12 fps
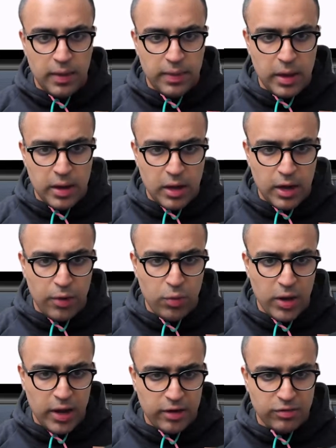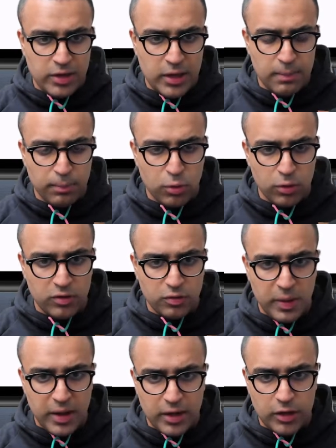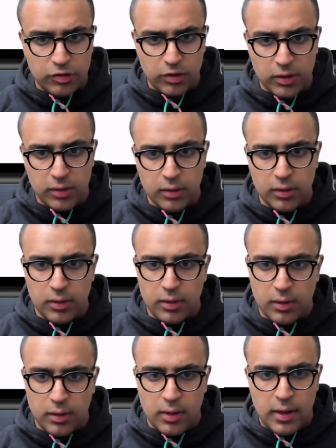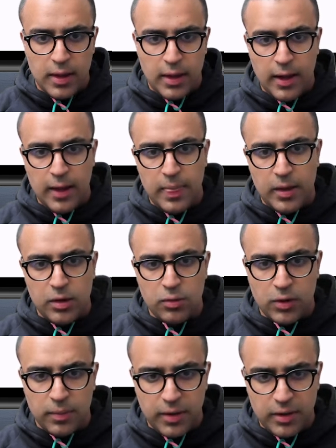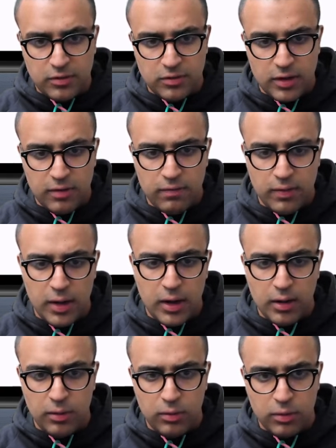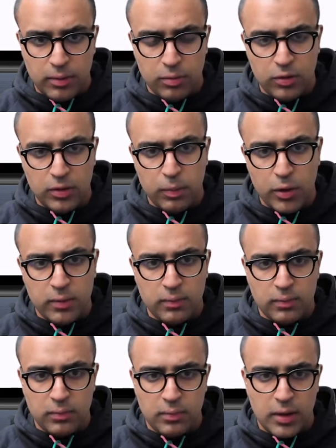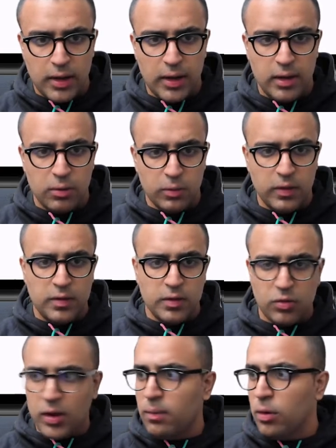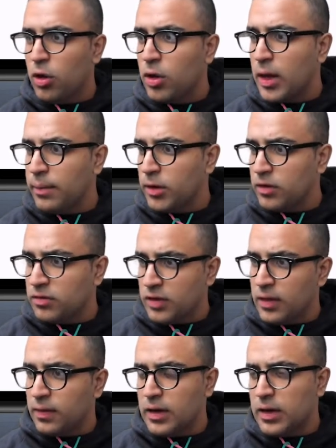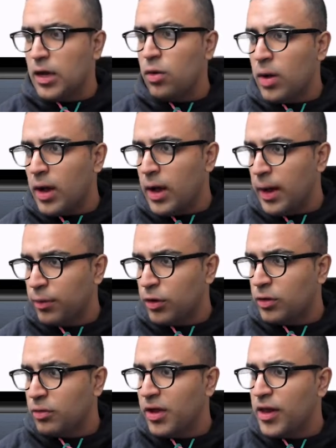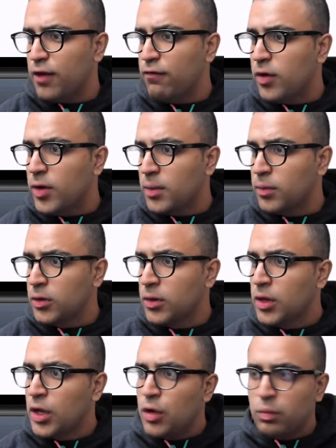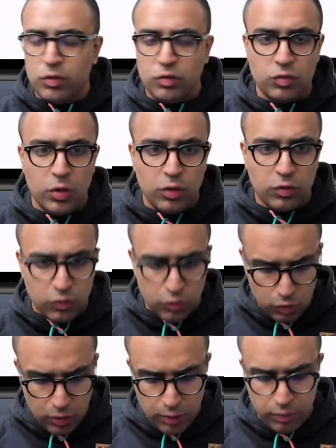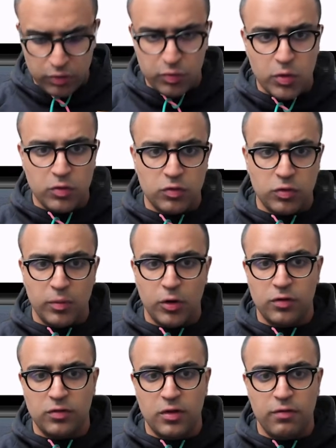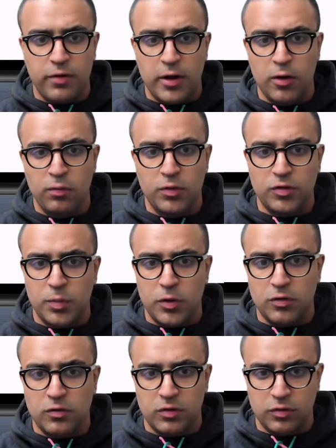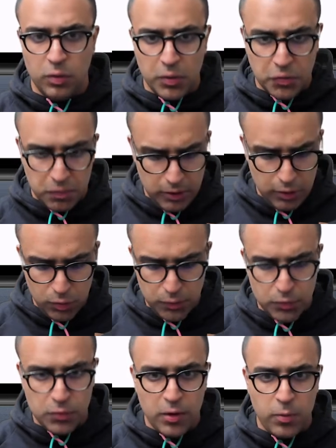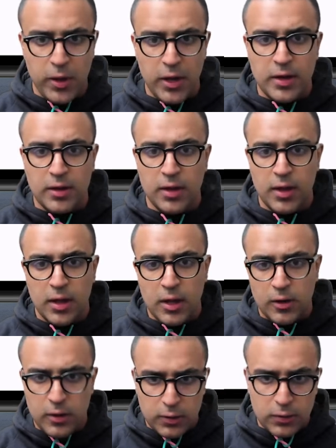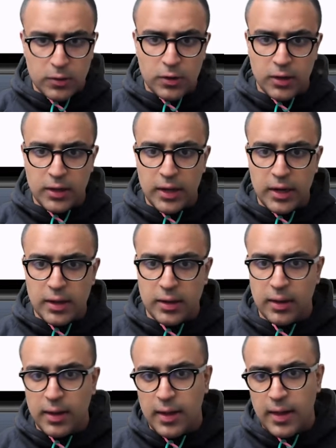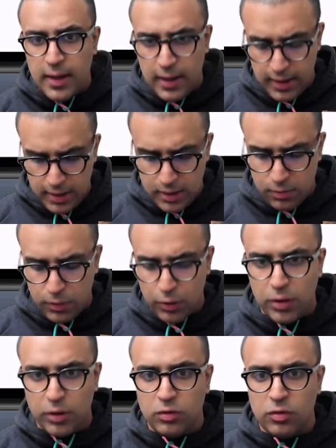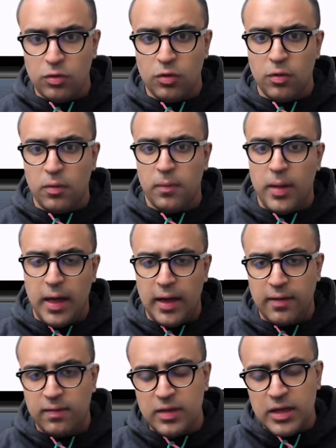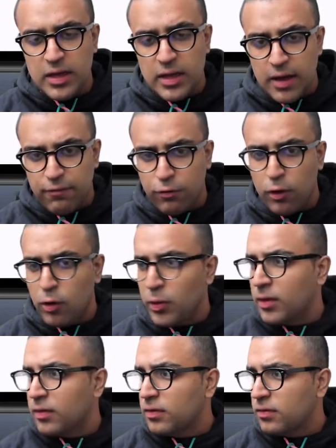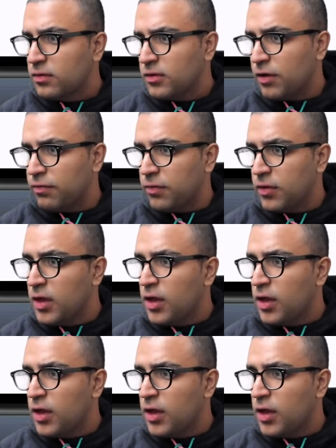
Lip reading: Then I will actually import this package in, and then do command save. Then I'll come to the bottom, again, within the try block. I'm going to say that now I'm going to create a variable, which is going to store our response. So I'm going to say final response is going to be equal to await Dio.get, and we're going to add the following stuff.